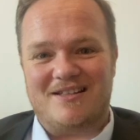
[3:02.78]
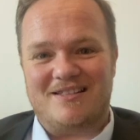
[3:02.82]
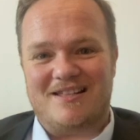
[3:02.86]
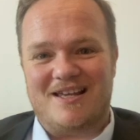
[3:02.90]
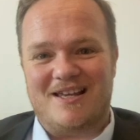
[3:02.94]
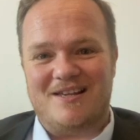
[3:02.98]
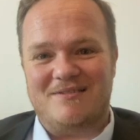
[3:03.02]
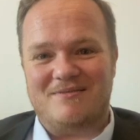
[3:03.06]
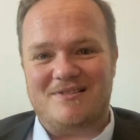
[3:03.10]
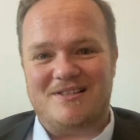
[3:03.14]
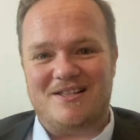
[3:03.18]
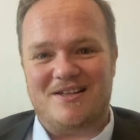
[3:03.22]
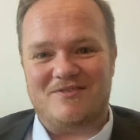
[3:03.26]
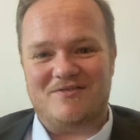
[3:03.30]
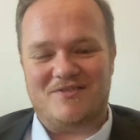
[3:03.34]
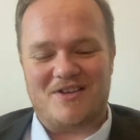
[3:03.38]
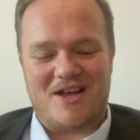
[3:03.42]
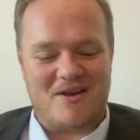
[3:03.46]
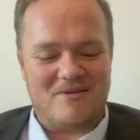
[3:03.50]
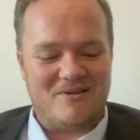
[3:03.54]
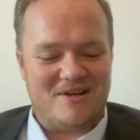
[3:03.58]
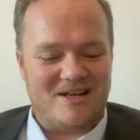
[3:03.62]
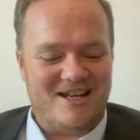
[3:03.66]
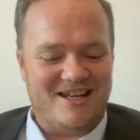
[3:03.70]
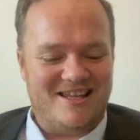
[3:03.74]
keep stuff
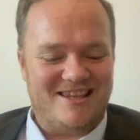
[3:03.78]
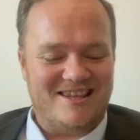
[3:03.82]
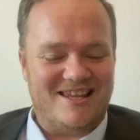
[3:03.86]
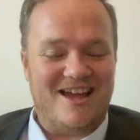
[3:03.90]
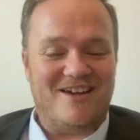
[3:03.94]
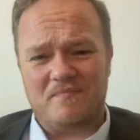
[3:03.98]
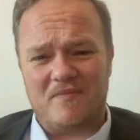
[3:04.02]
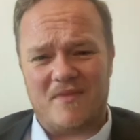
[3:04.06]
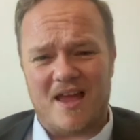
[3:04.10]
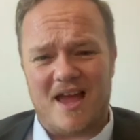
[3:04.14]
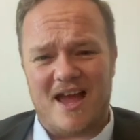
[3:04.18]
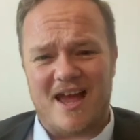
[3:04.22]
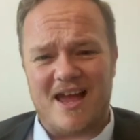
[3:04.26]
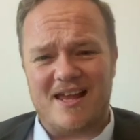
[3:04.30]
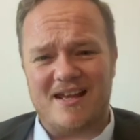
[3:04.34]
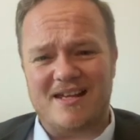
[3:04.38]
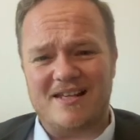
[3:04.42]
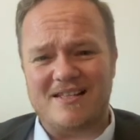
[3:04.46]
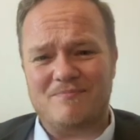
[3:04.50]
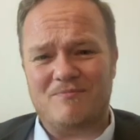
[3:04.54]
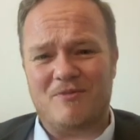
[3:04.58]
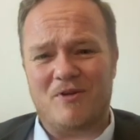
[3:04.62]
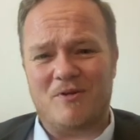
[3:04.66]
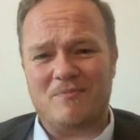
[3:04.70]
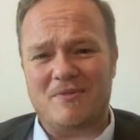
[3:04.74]
going in there. And
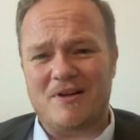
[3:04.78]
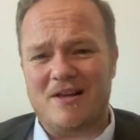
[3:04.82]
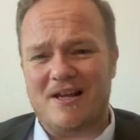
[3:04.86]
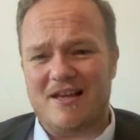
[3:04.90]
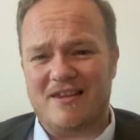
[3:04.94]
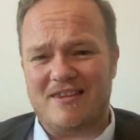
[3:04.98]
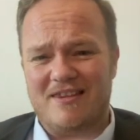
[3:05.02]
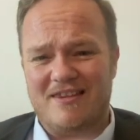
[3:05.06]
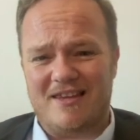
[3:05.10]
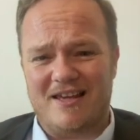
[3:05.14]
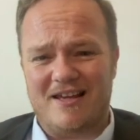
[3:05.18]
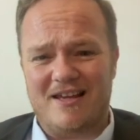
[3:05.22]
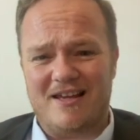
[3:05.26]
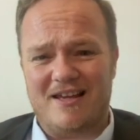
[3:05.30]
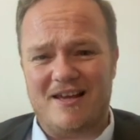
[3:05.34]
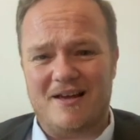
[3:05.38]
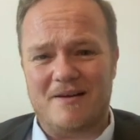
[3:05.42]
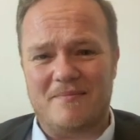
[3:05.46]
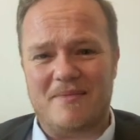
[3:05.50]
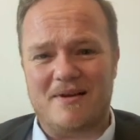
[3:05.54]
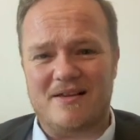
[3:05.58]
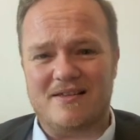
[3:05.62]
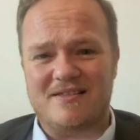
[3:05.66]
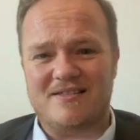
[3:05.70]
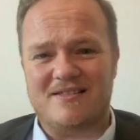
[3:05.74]
it's probably, I think, at
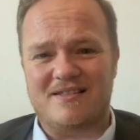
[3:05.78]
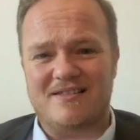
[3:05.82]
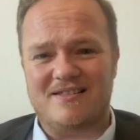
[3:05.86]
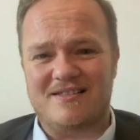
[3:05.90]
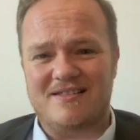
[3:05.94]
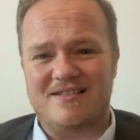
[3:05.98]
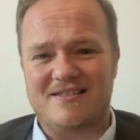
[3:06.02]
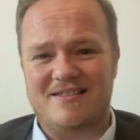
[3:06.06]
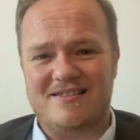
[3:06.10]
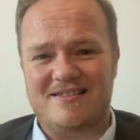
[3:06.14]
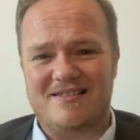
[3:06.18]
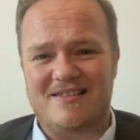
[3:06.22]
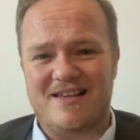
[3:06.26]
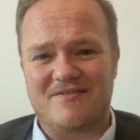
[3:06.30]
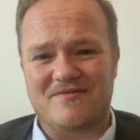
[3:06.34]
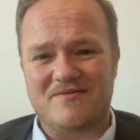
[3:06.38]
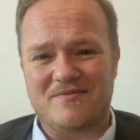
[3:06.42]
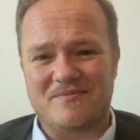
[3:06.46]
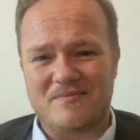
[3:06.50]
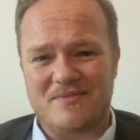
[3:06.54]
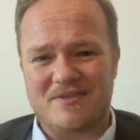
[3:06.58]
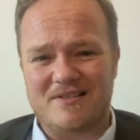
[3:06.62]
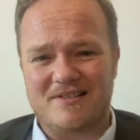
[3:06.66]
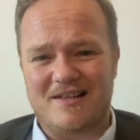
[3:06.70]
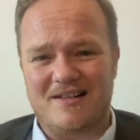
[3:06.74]
about
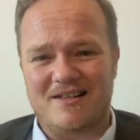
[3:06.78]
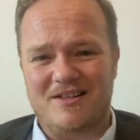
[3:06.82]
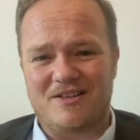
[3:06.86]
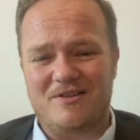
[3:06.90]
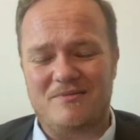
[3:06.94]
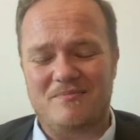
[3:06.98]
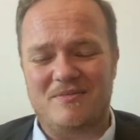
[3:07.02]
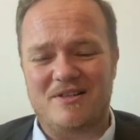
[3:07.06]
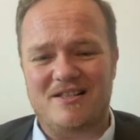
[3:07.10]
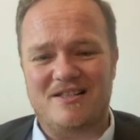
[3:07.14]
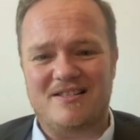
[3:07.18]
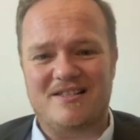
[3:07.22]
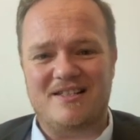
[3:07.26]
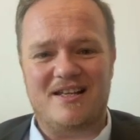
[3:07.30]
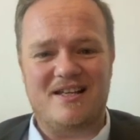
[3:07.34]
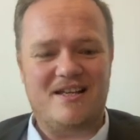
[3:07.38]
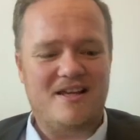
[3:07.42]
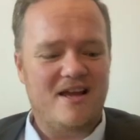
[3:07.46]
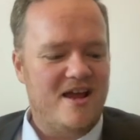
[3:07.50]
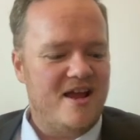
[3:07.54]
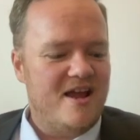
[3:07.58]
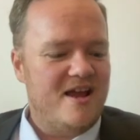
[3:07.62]
67% humidity.